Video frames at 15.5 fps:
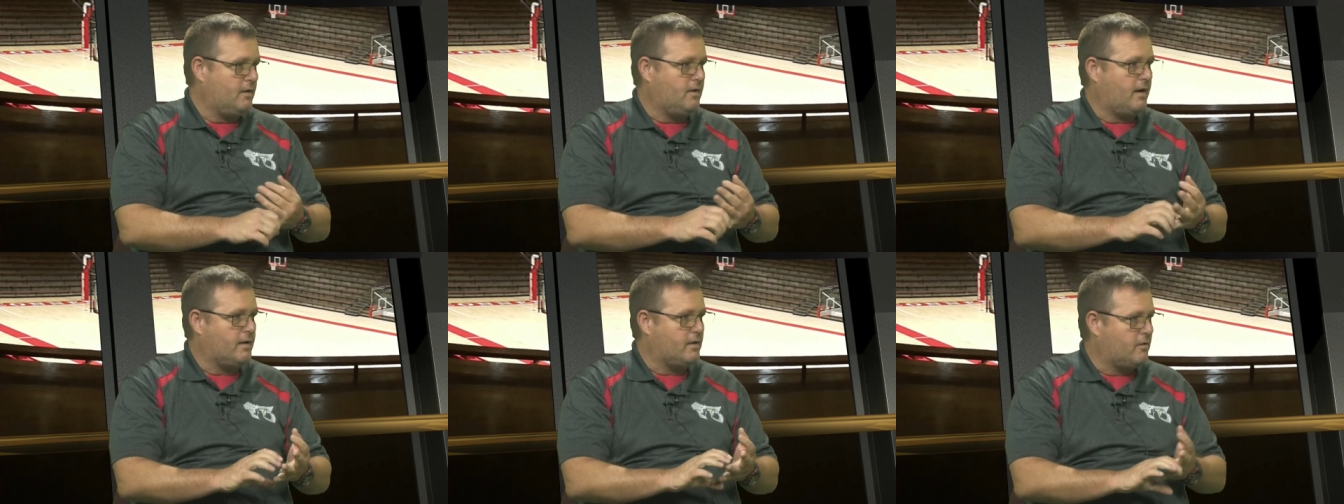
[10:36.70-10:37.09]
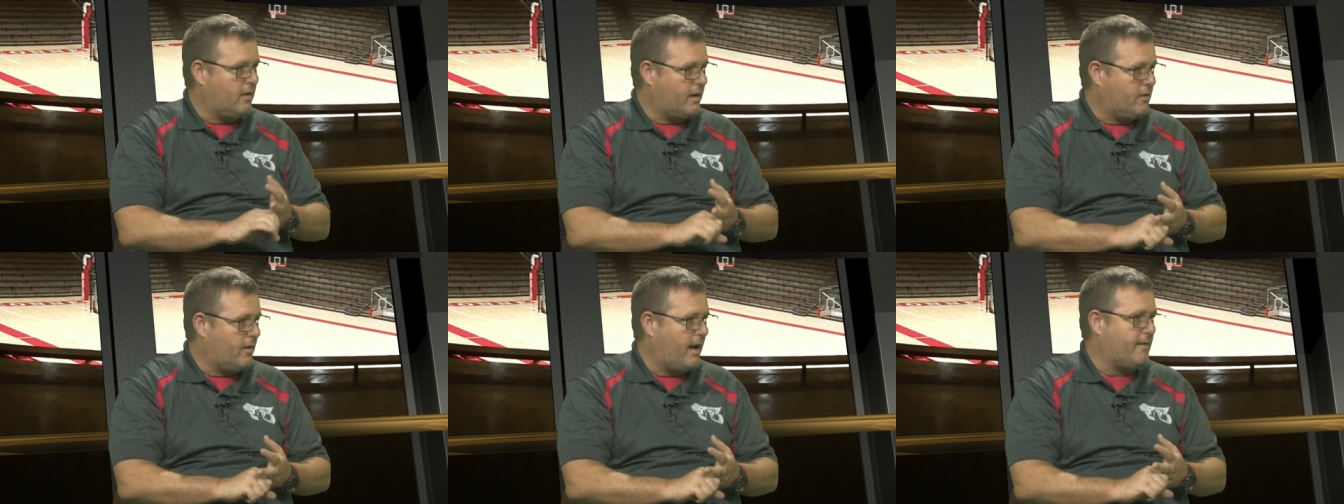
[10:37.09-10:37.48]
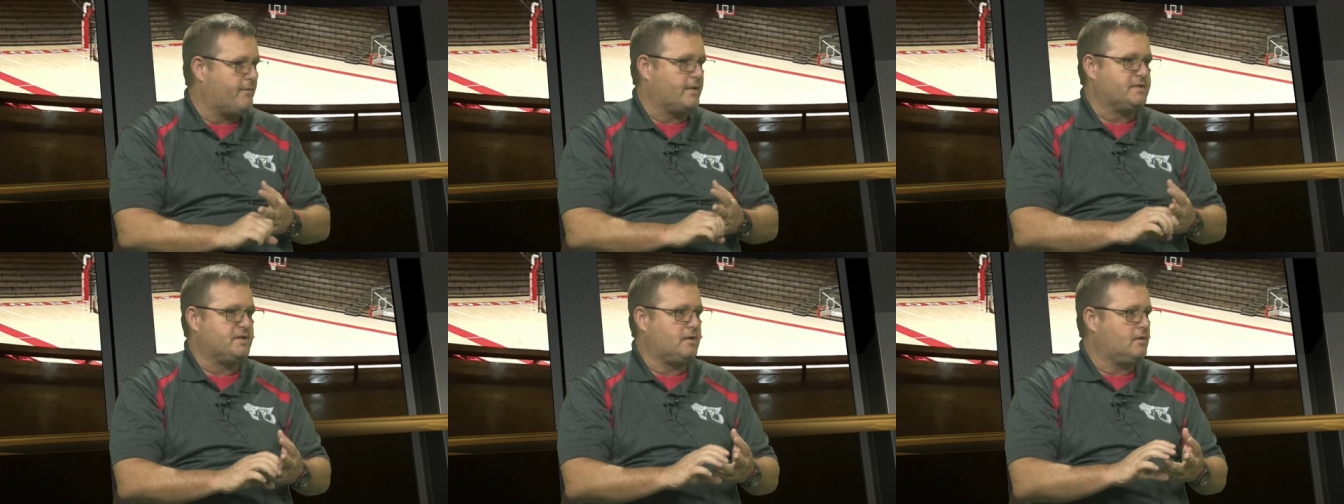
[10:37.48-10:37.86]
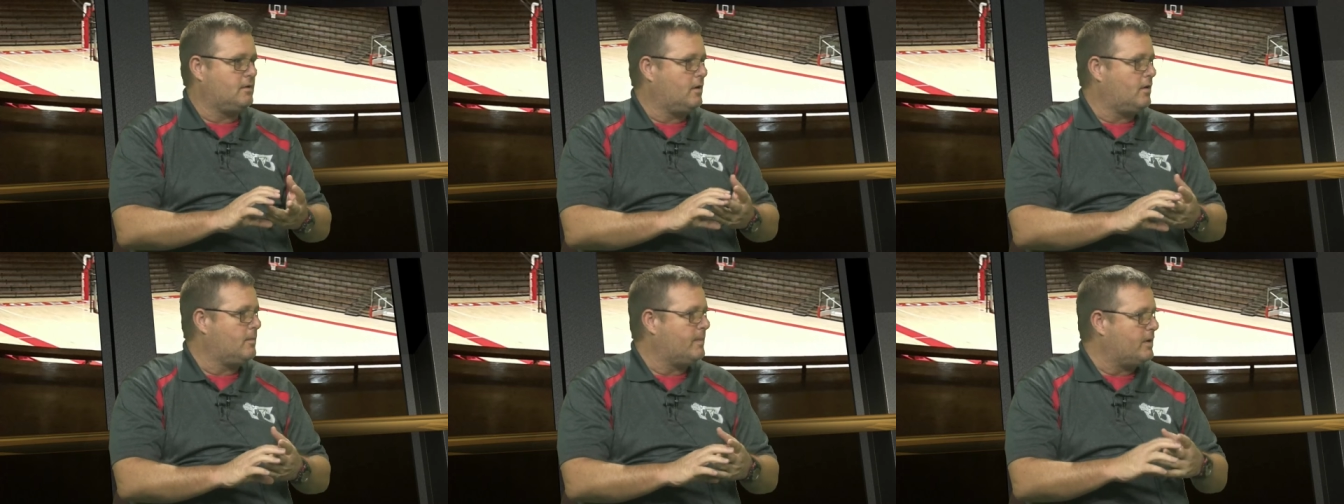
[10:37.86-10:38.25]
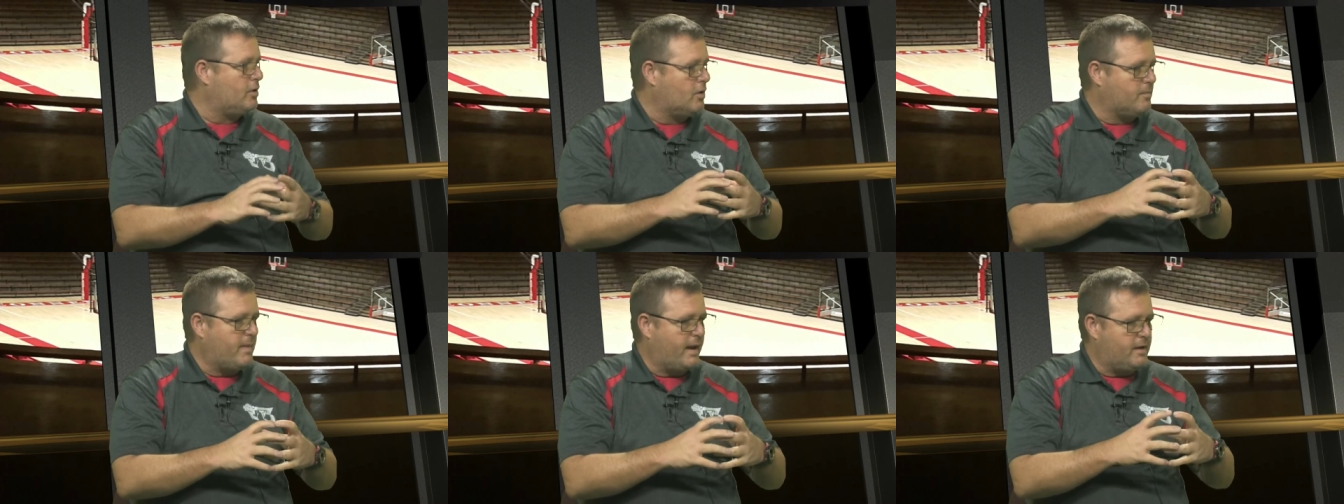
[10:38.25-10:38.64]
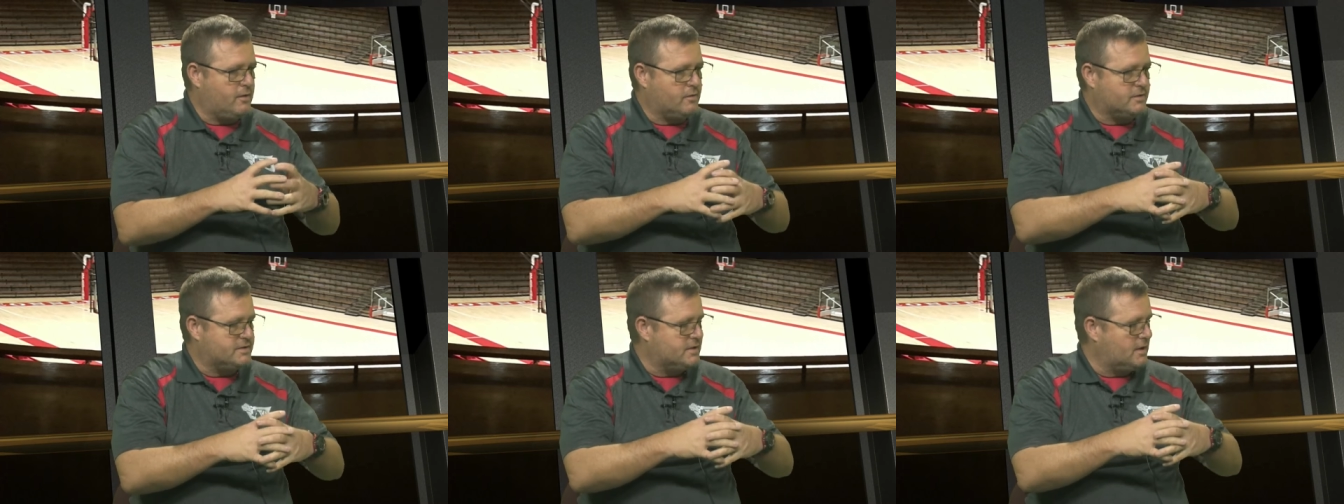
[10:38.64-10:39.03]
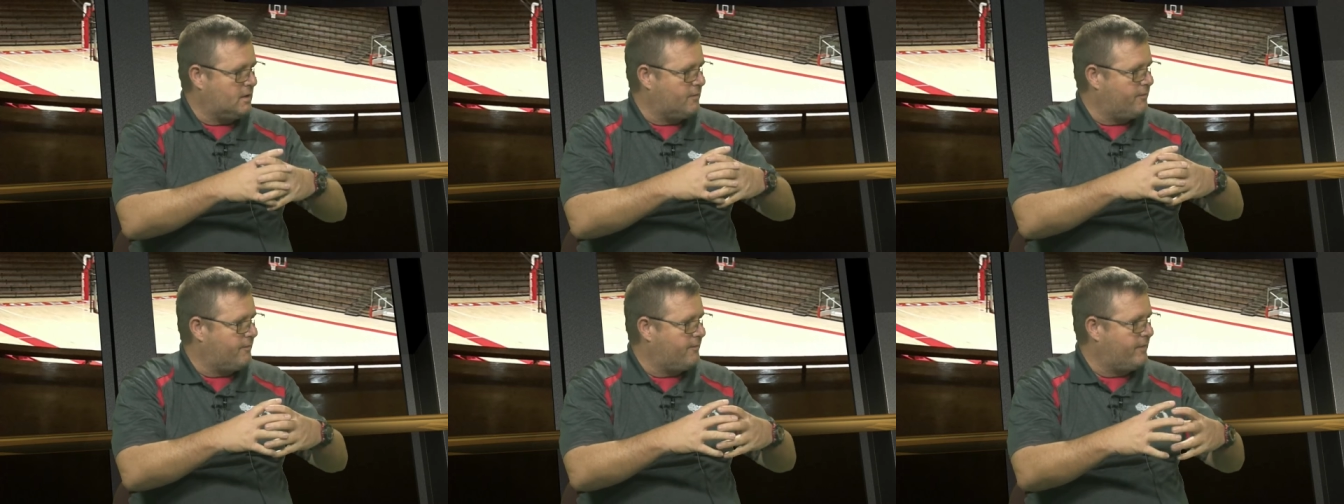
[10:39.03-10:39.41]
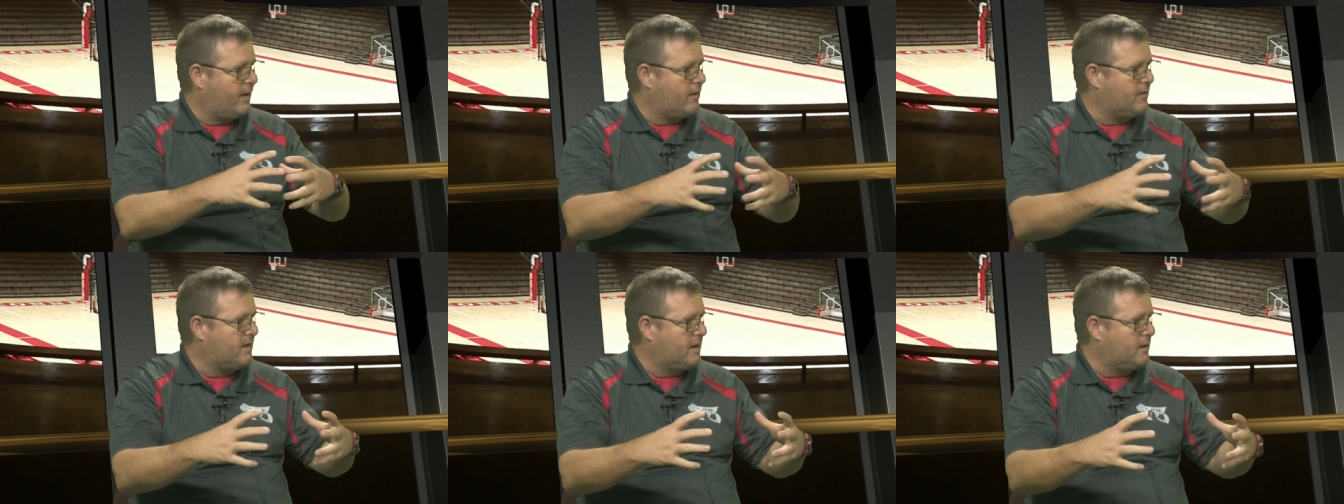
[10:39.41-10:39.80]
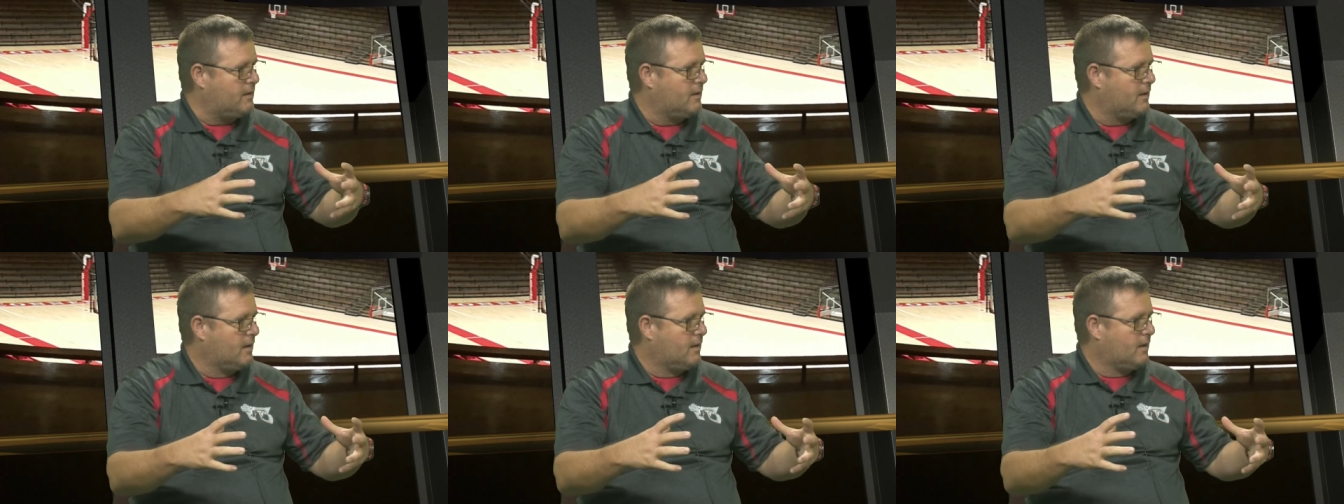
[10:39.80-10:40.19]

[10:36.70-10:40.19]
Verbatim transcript: you know how to create graphics. So you I mean you're making yourself very